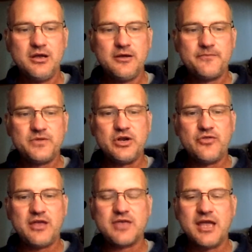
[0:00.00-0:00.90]

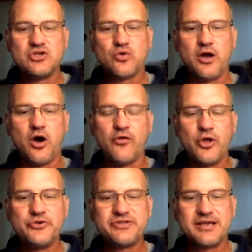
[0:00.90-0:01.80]
they enjoy all
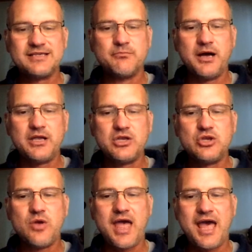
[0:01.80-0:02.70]
those things, but
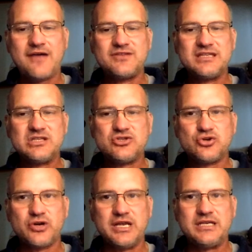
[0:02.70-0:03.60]
you have to
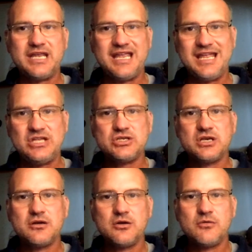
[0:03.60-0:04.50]
treat each
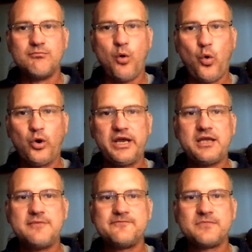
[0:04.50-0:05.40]

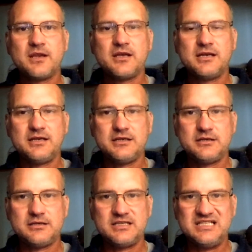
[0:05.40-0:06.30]
boy
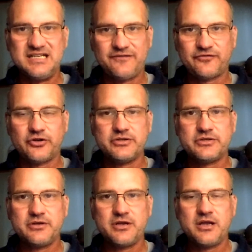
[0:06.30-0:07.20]
different,
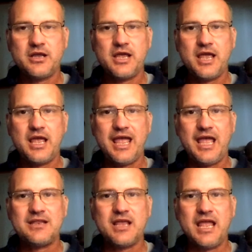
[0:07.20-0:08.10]

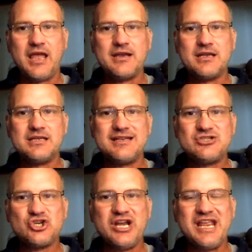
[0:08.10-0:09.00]
and in
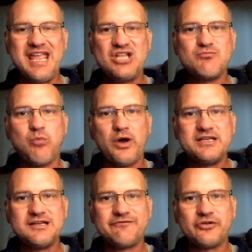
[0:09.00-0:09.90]
treating each boy
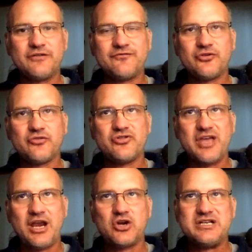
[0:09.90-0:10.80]
different for
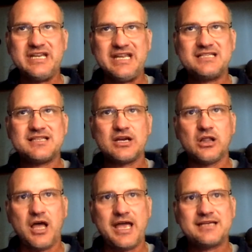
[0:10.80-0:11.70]
their needs, their
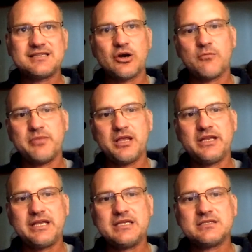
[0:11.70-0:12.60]
likes, their
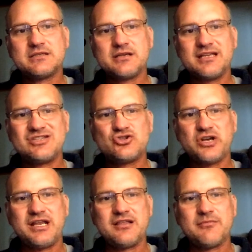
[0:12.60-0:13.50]
abilities, is
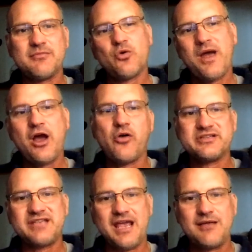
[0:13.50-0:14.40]
treating them in a way all the
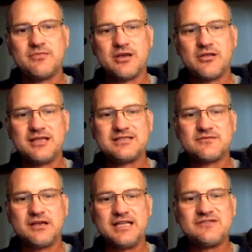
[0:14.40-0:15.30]
same.
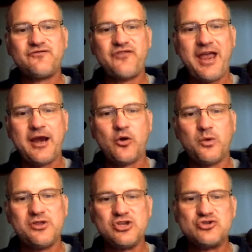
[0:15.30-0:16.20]
It's fair
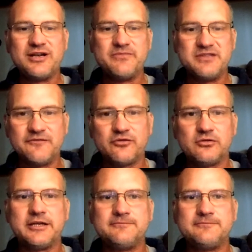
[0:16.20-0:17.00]
when you treat them differently.